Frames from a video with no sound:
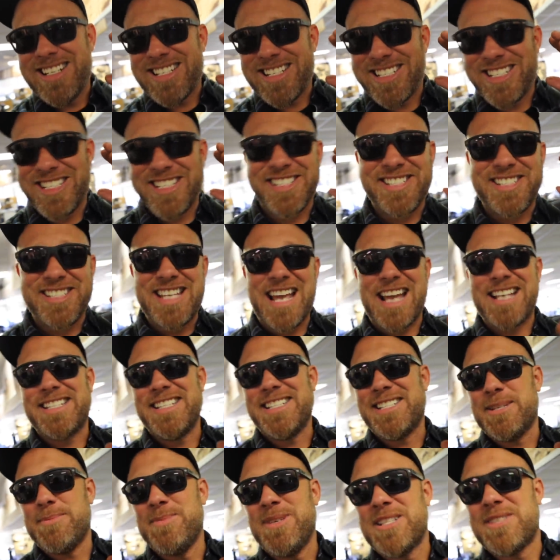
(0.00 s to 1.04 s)
is just sexy
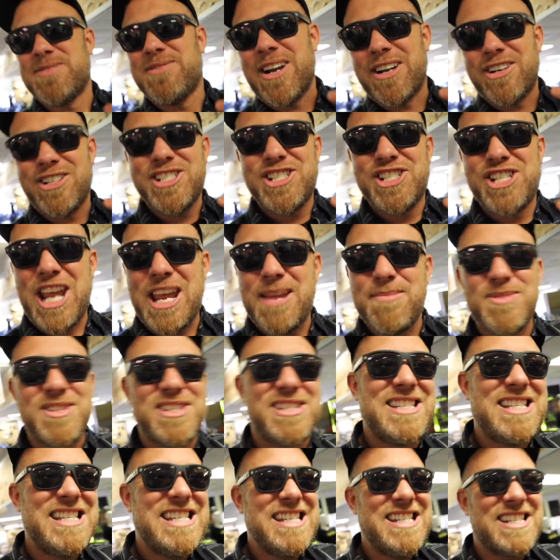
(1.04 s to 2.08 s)
to me. It's very James
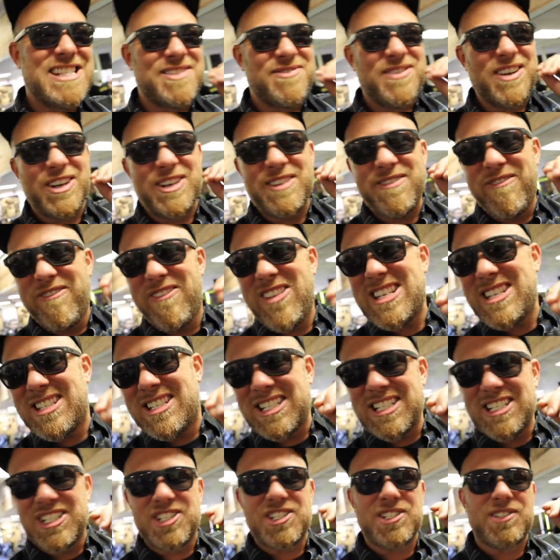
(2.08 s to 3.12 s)
Dean, it's very
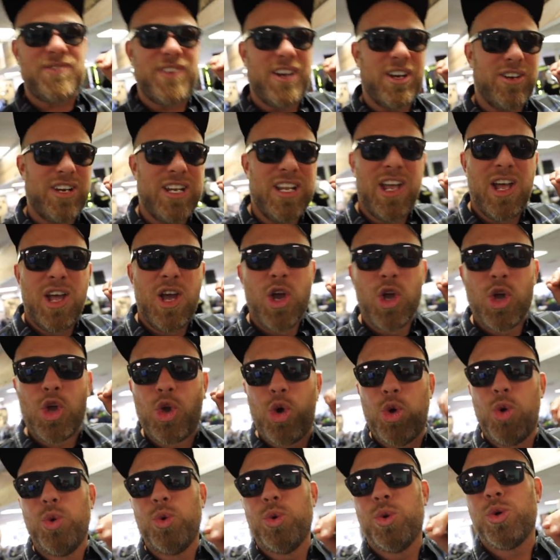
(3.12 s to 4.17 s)
vintage, it's very
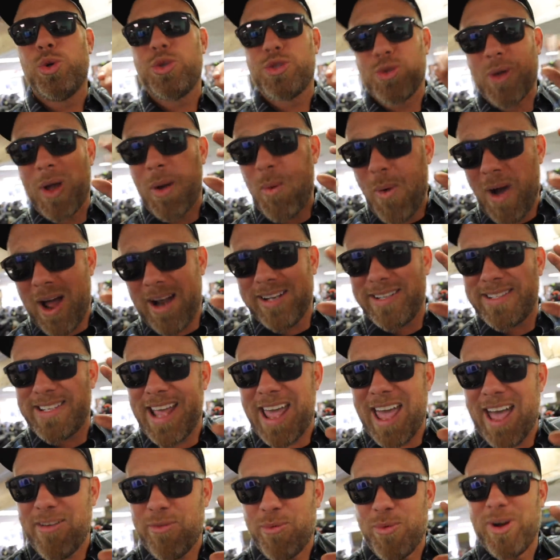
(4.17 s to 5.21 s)
cool. So I wanted to
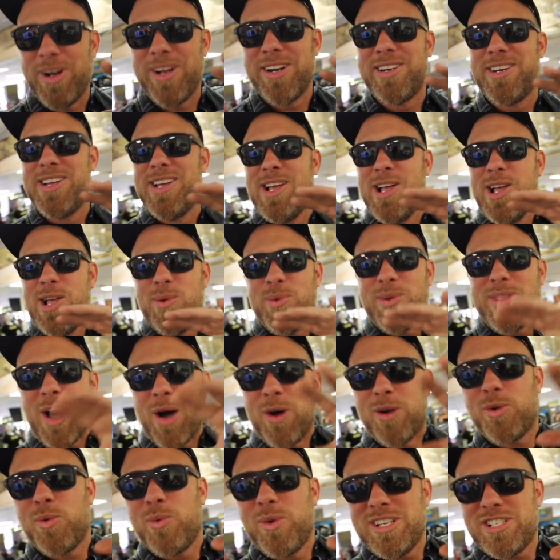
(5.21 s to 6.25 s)
have one
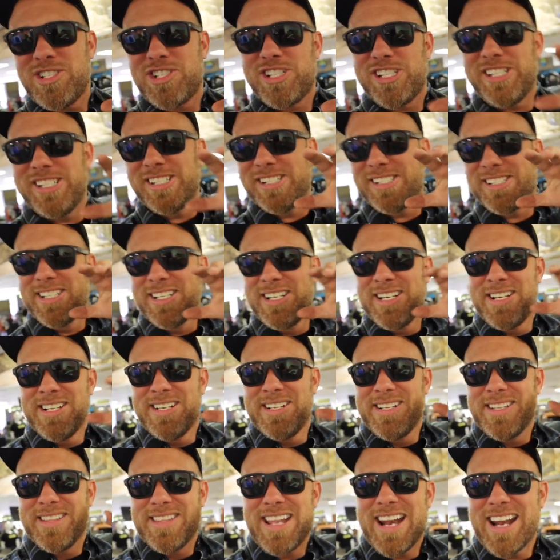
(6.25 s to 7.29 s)
without a windshield
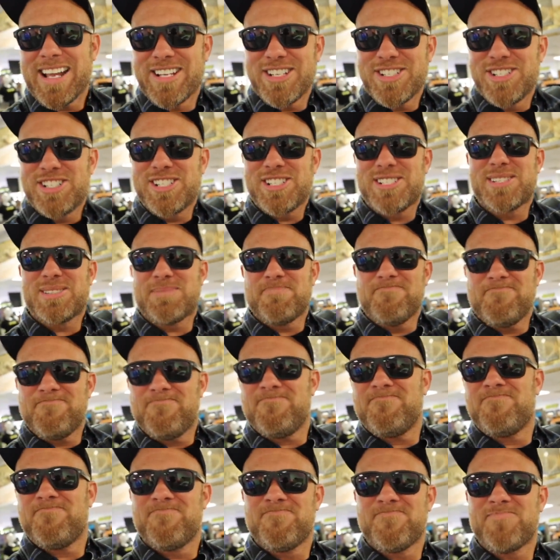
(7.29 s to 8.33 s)
that I could just
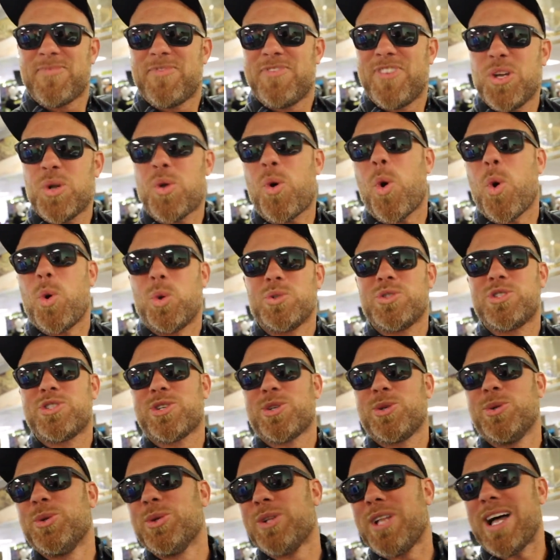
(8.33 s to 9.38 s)
feel old
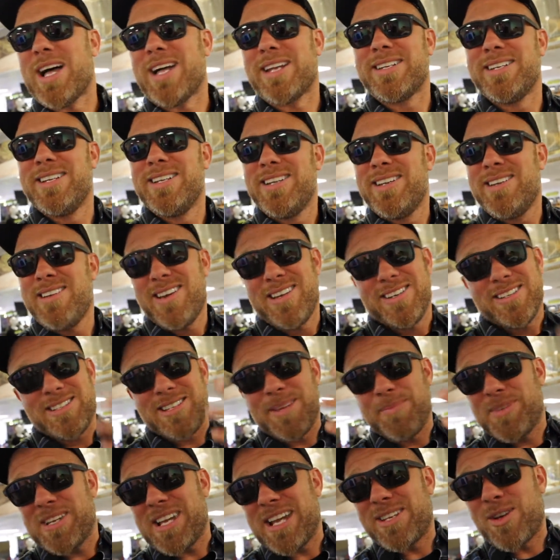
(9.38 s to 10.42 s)
school on. And it's
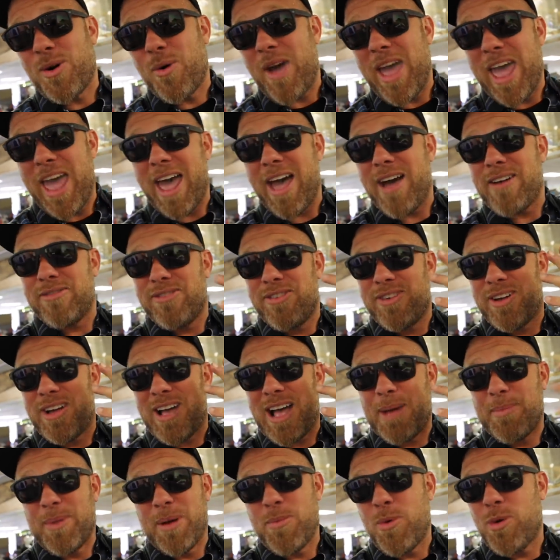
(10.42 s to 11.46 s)
something I don't have
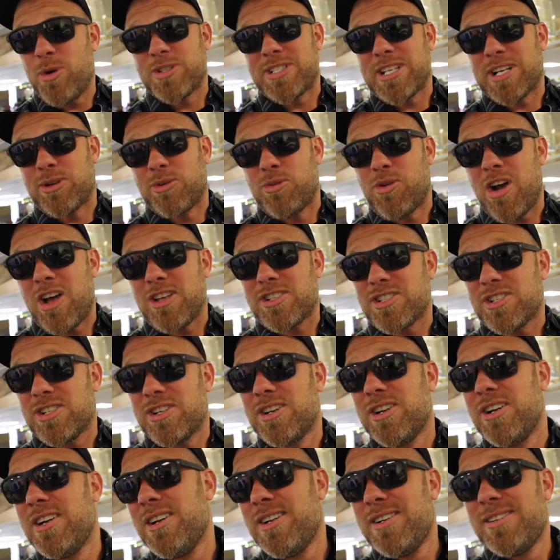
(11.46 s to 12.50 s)
on my motorcycle
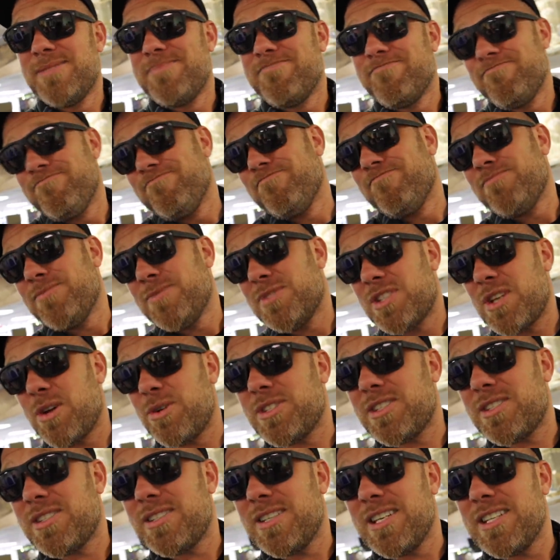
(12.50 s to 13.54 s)
roster. So
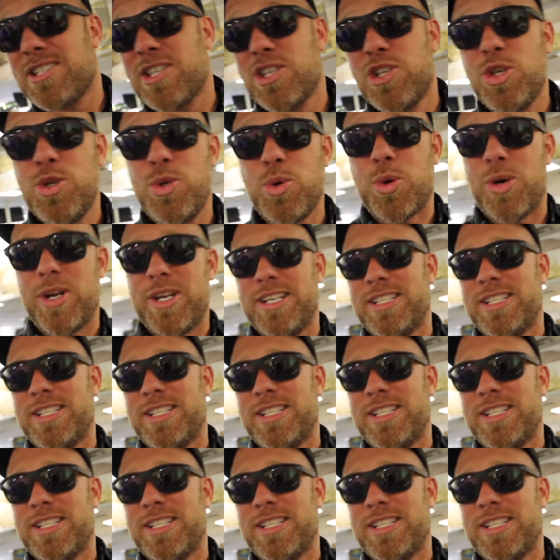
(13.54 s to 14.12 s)
it's a new,